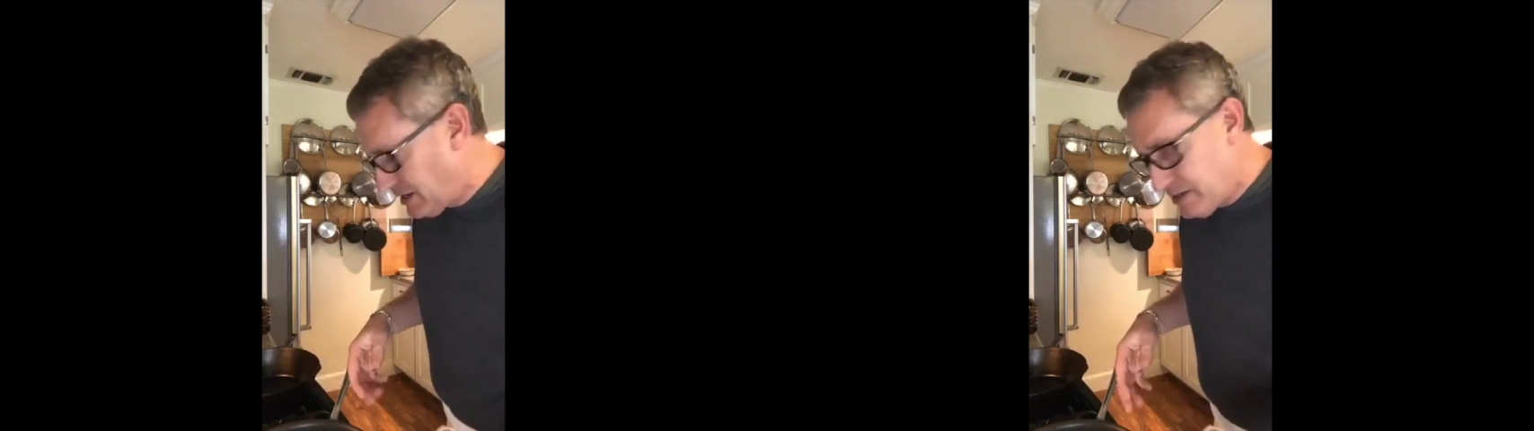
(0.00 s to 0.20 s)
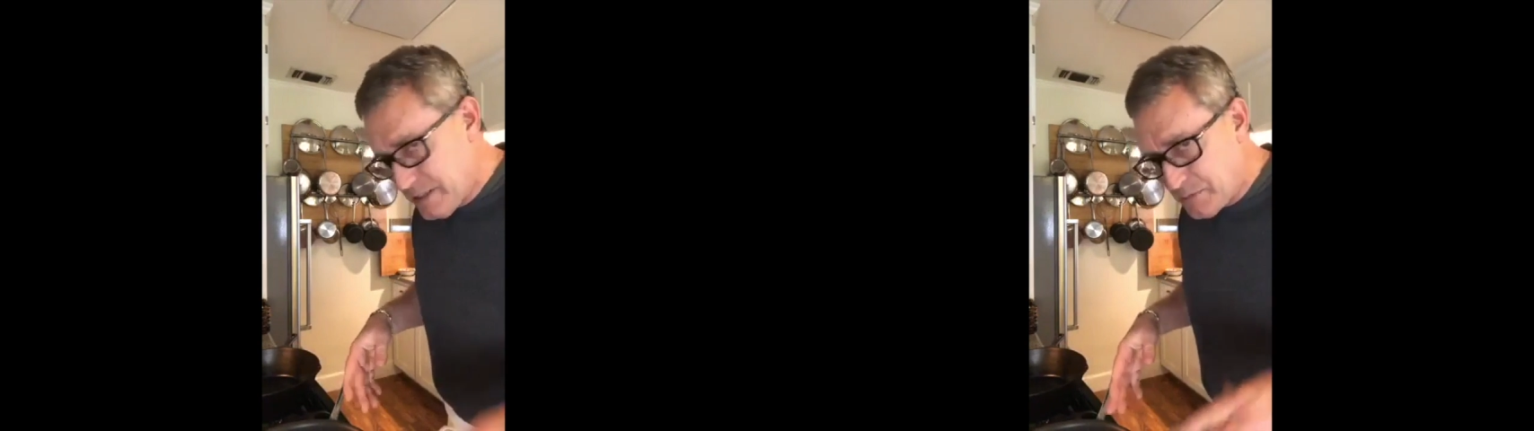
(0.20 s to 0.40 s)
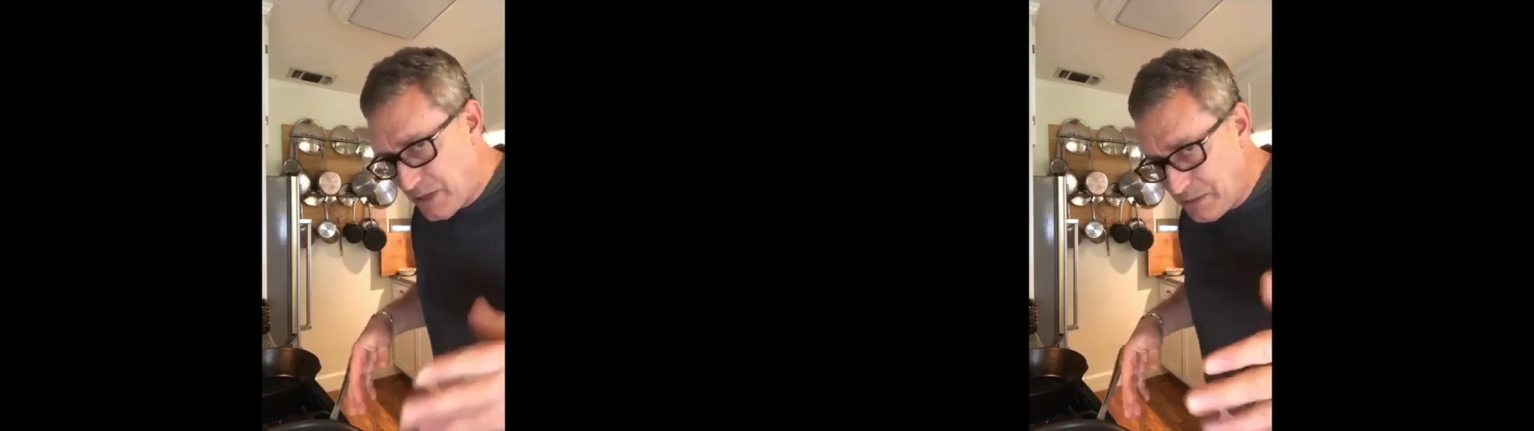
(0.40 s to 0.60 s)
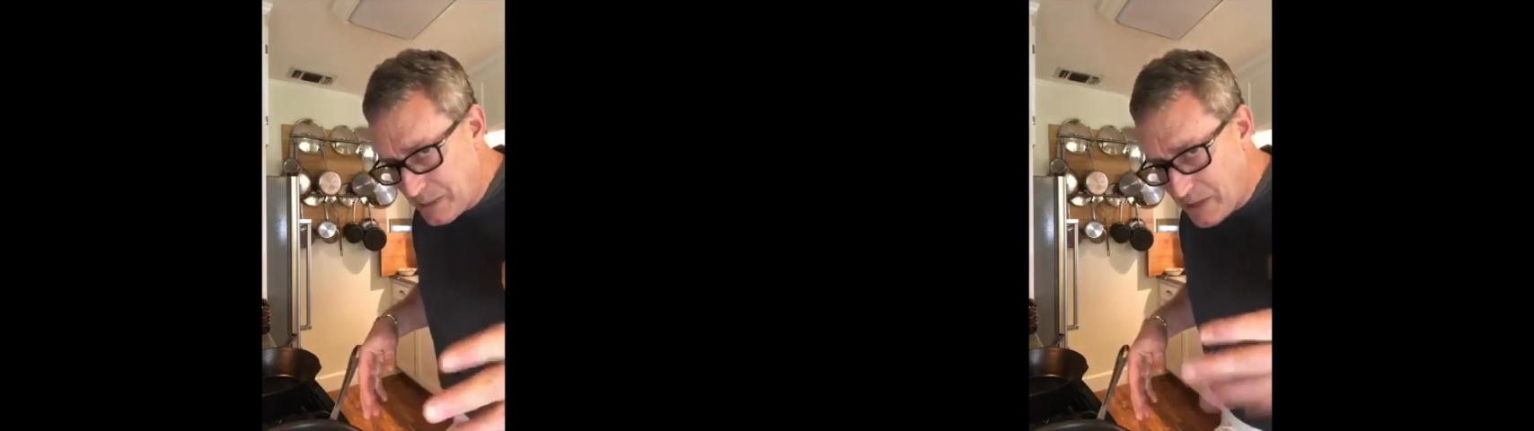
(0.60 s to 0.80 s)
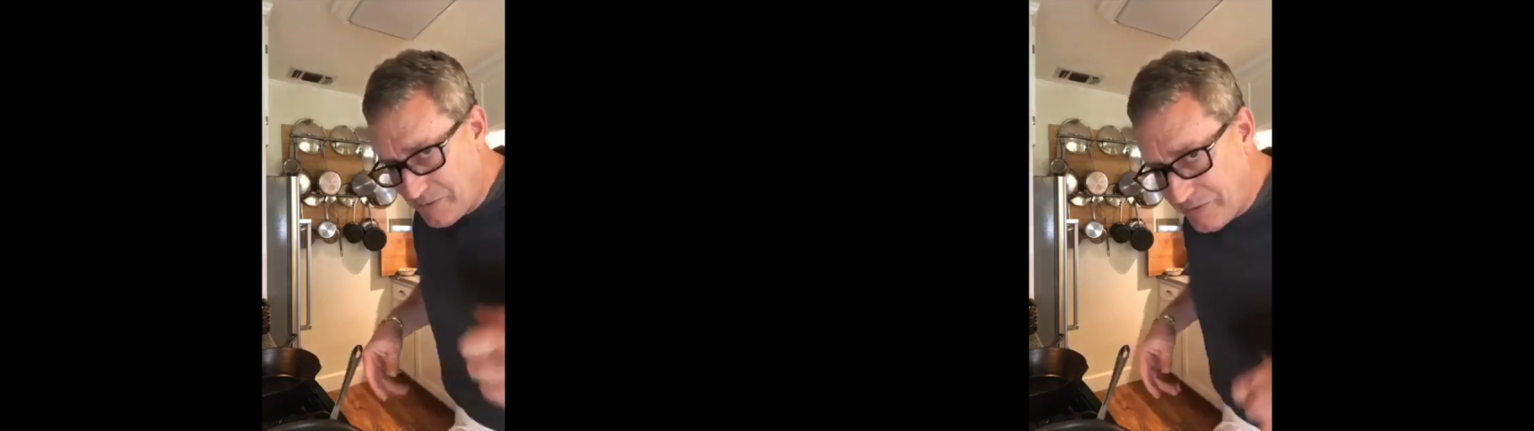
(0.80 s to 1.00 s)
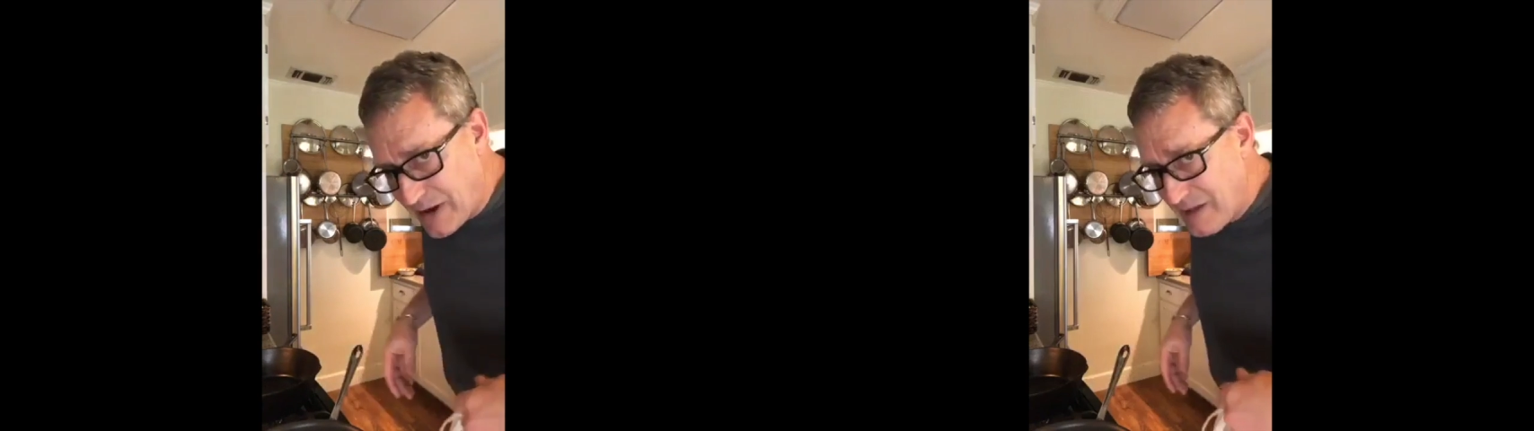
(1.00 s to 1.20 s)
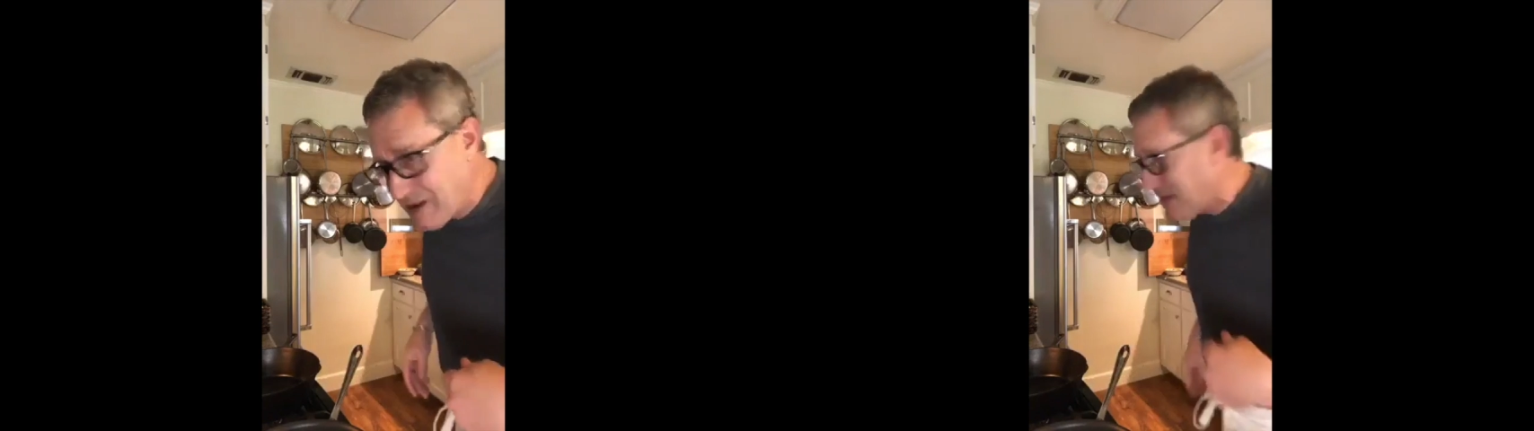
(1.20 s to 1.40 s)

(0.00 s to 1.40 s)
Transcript: it's probably about 5 out